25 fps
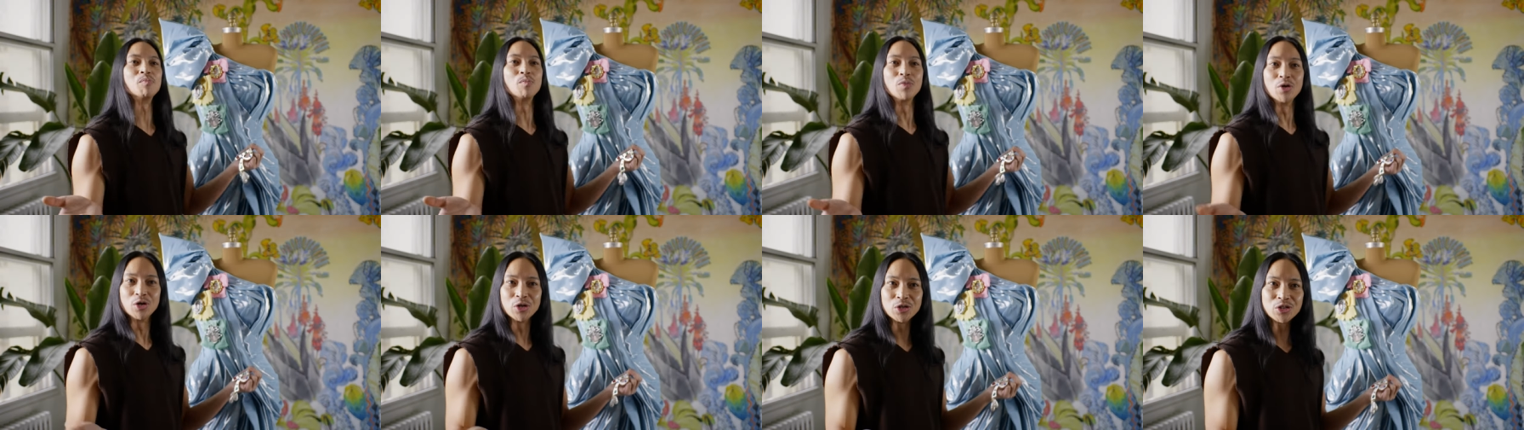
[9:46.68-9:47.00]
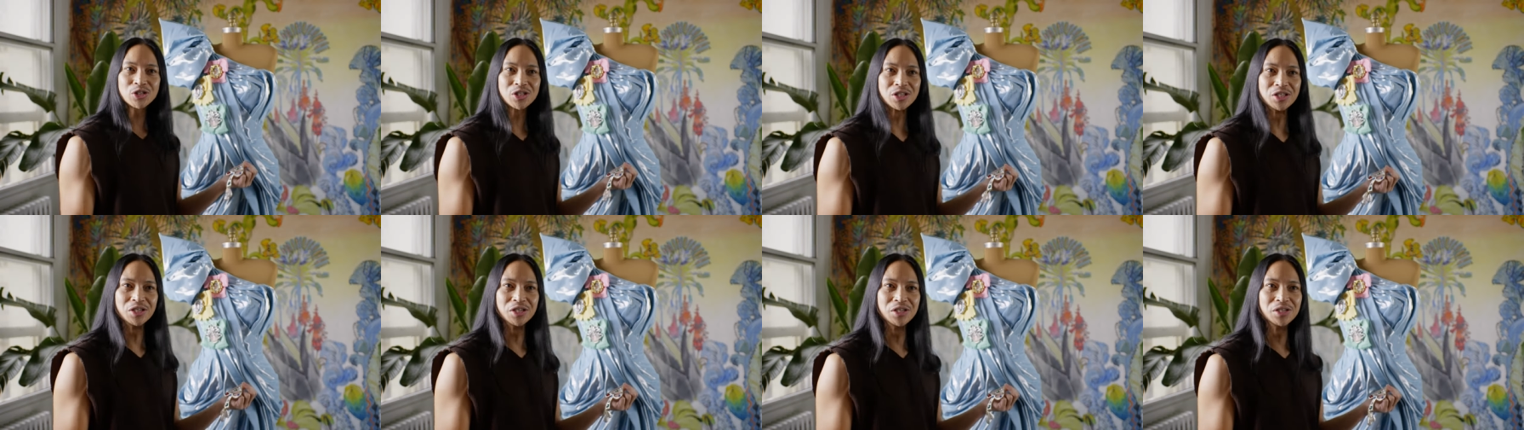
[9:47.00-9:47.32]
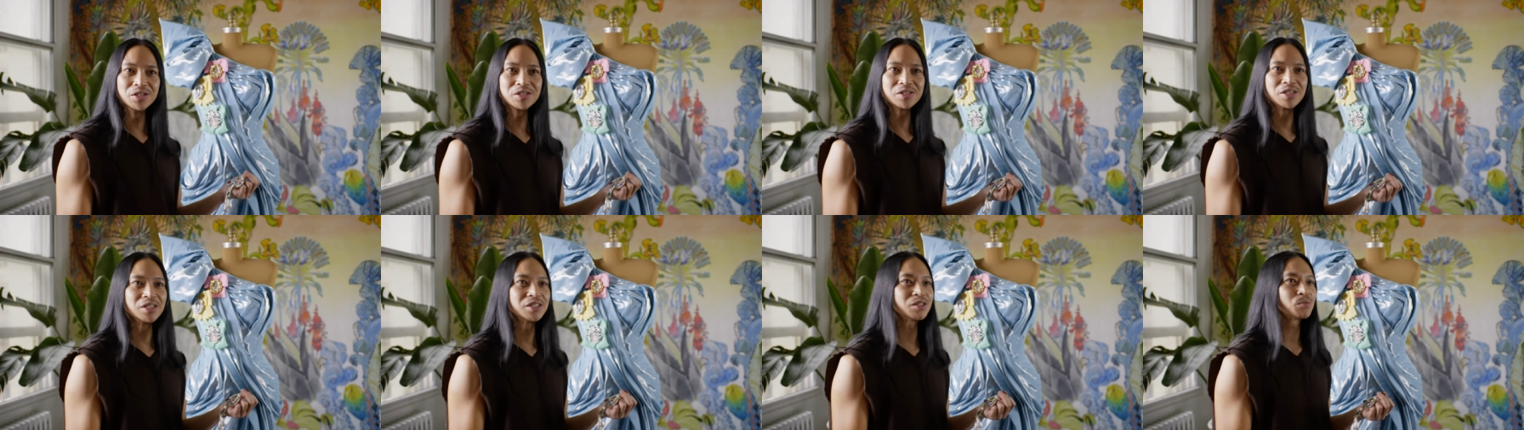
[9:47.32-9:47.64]
merge
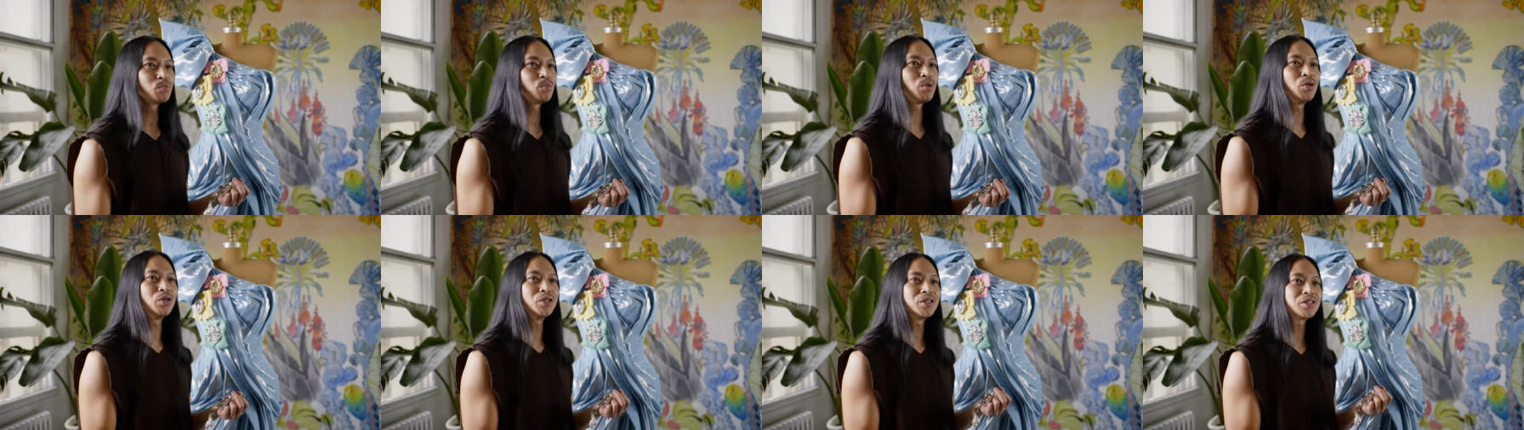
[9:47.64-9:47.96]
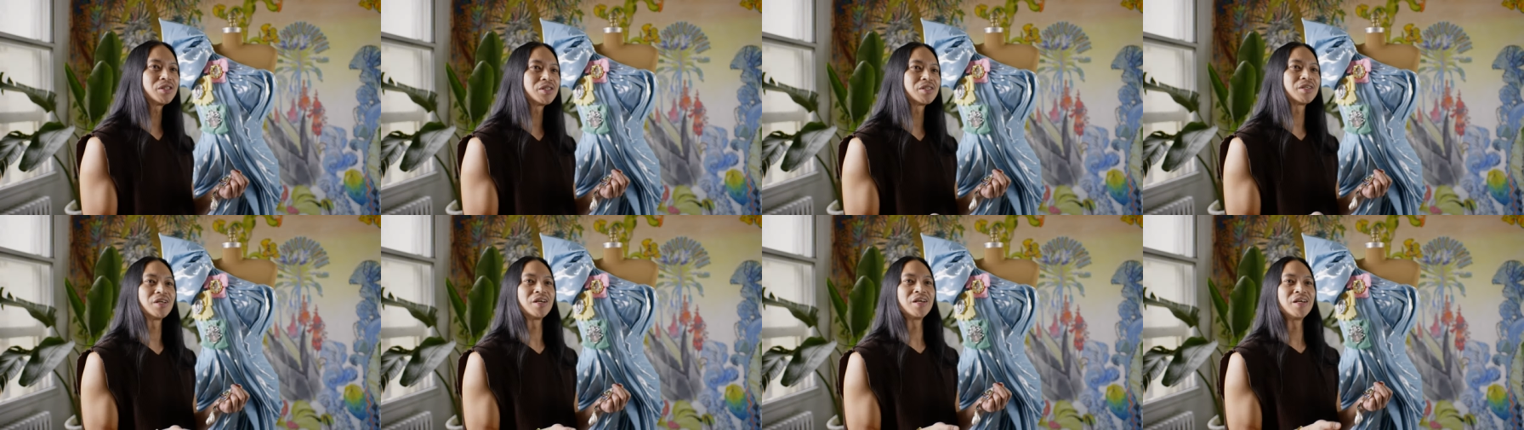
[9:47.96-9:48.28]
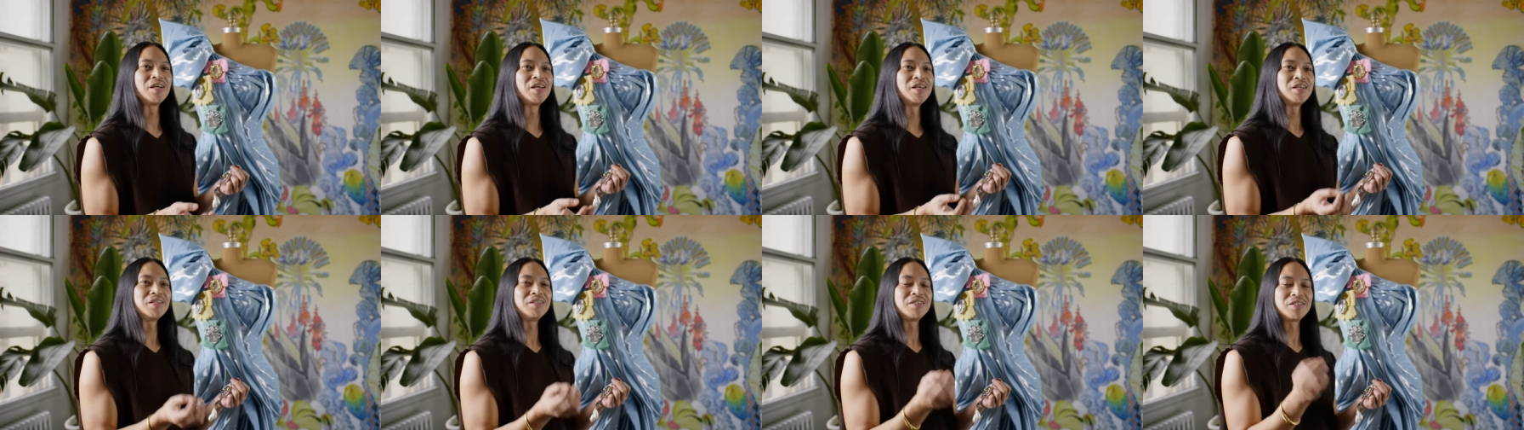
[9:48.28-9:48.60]
these. Let's put,
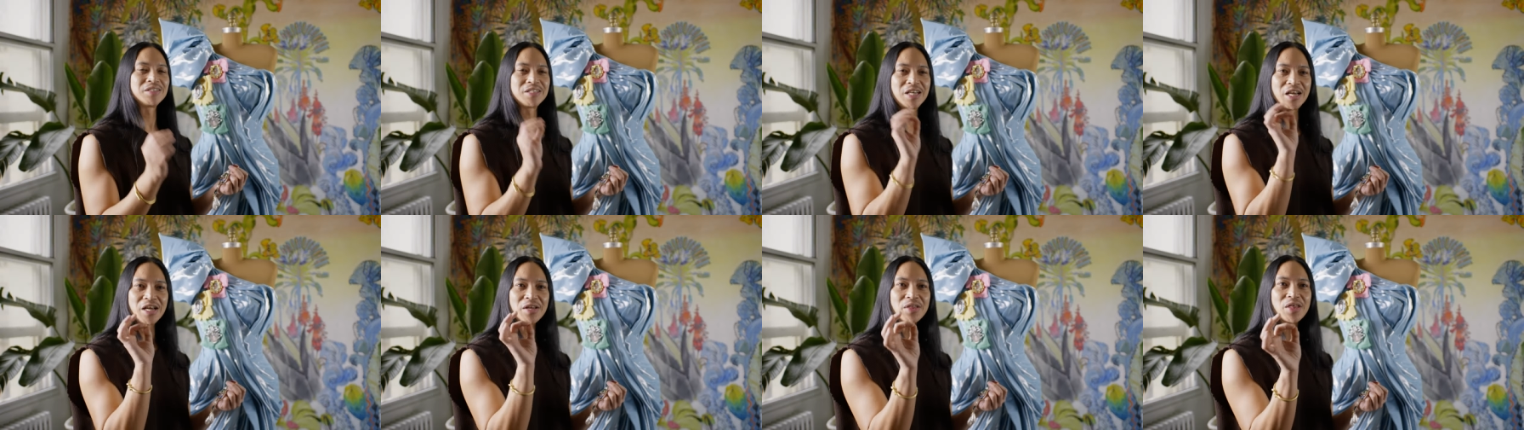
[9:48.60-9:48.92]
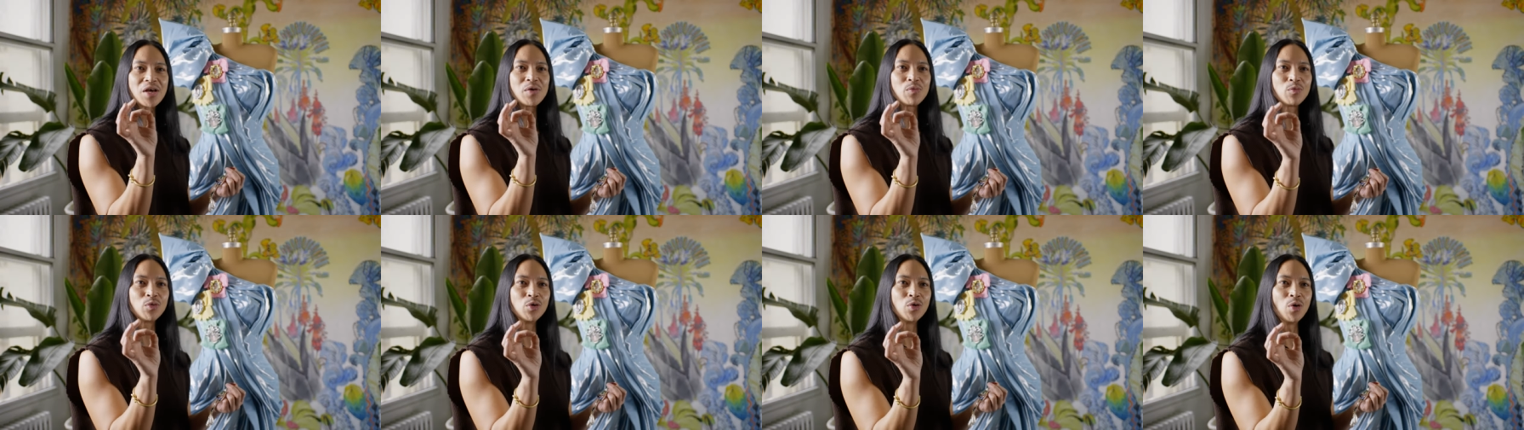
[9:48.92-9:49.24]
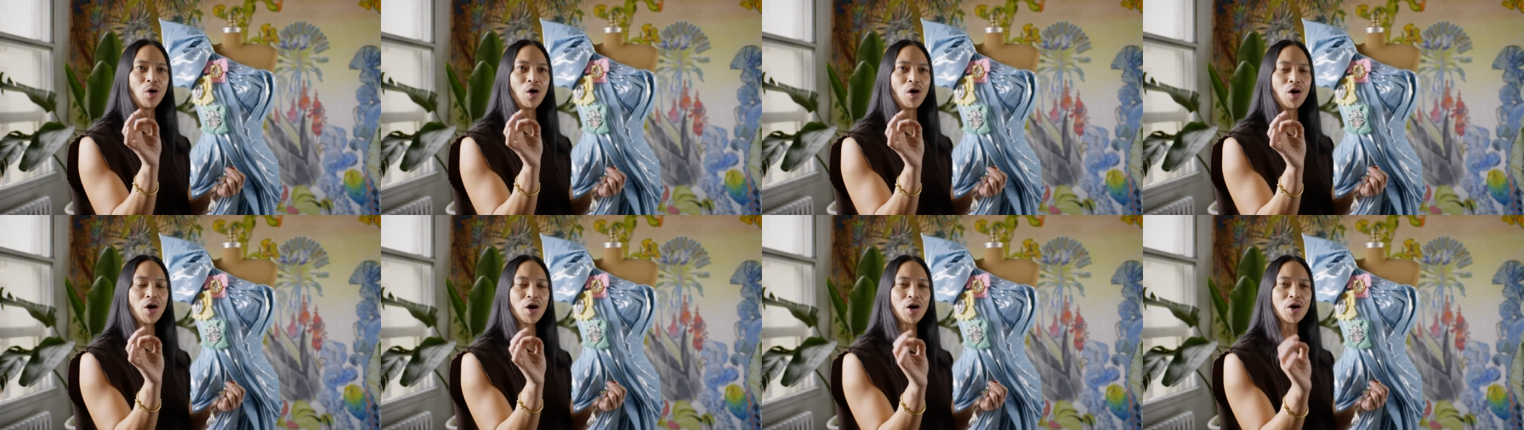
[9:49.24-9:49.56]
take that Ru
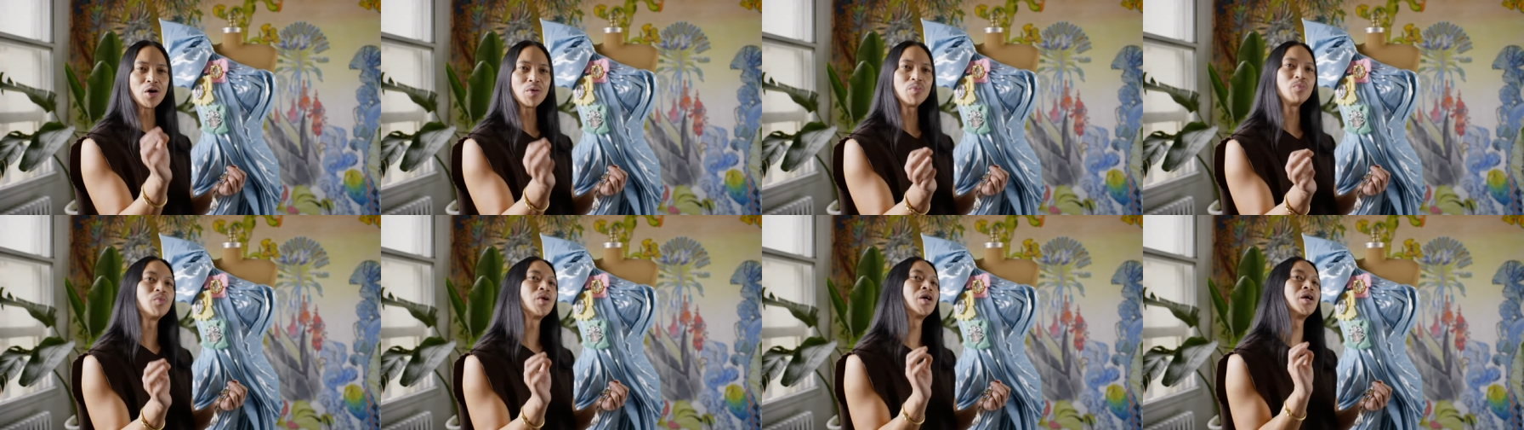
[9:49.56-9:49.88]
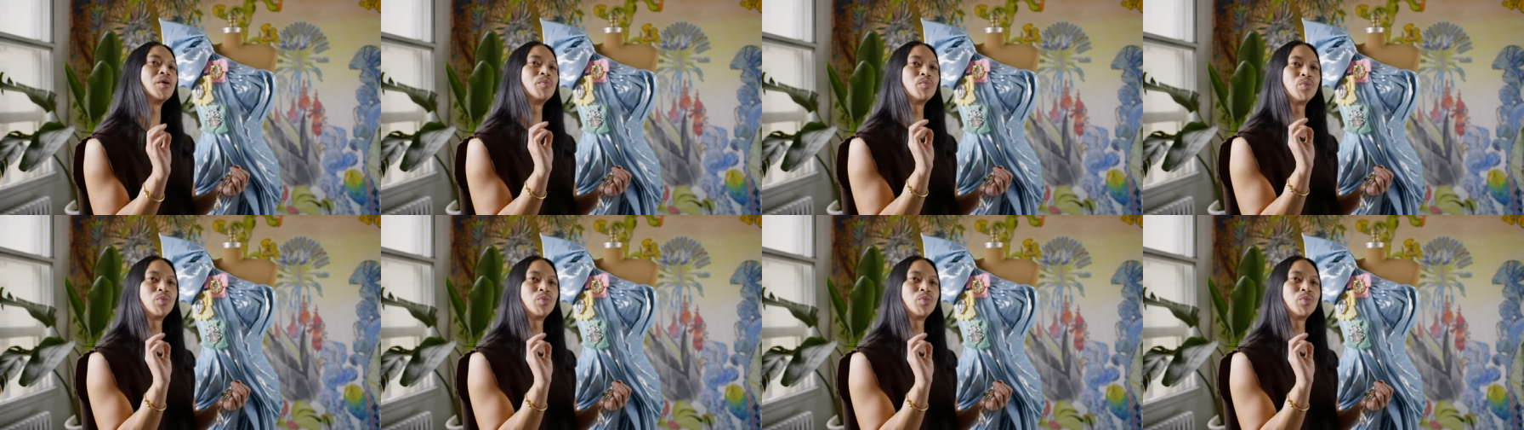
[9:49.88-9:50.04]
R,